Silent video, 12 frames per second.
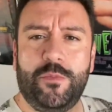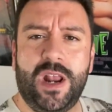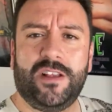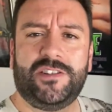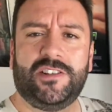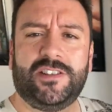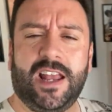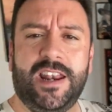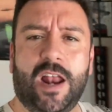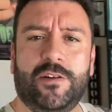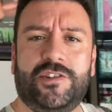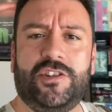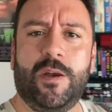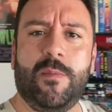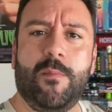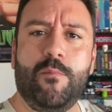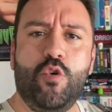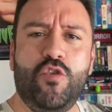now, so let's get down to some
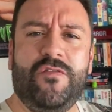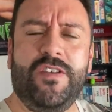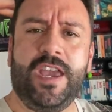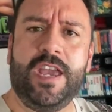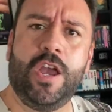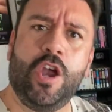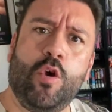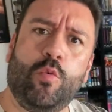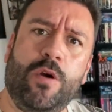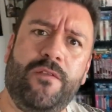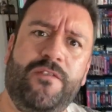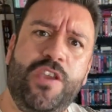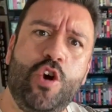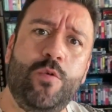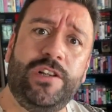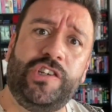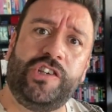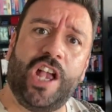movie
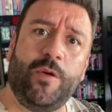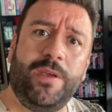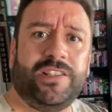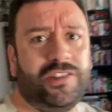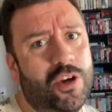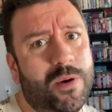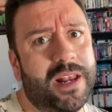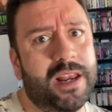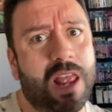reviewing, shall we? Let's do it.